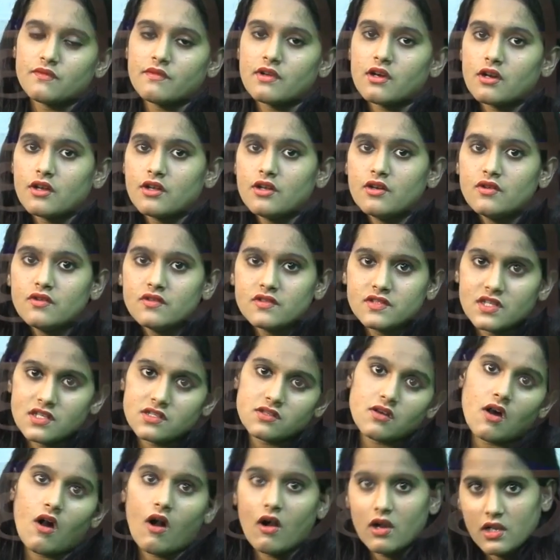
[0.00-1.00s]
we are going to use
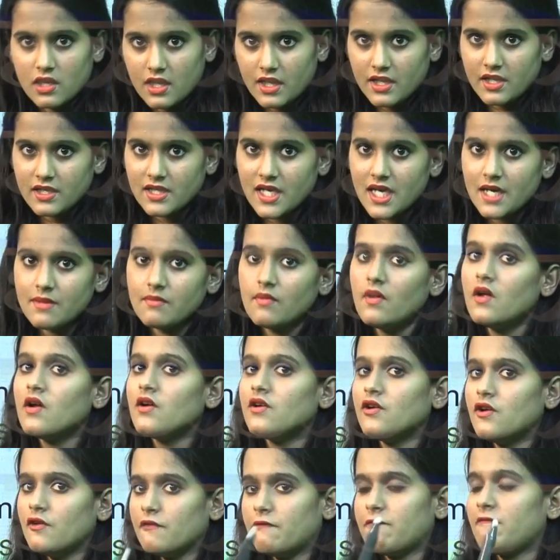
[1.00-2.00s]
this algorithm to